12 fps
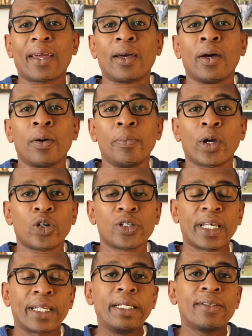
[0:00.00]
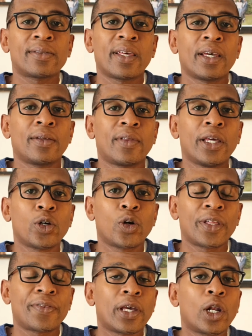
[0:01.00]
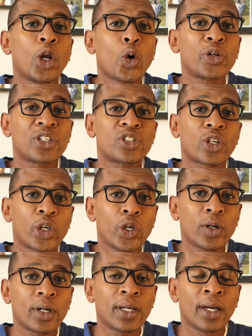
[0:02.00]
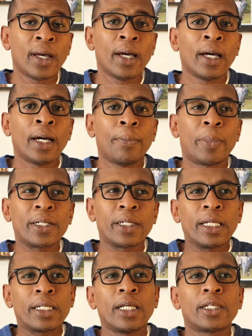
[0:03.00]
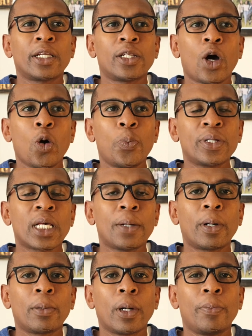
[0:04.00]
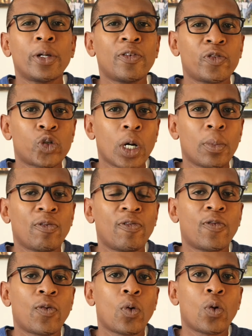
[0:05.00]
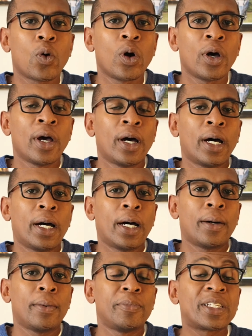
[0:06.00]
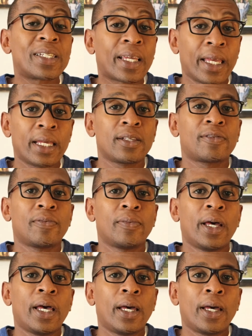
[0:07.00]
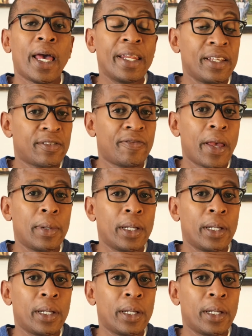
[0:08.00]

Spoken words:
because at least they know that their loan is secured, but it opens up a bit of trouble for Mr. King's and his family,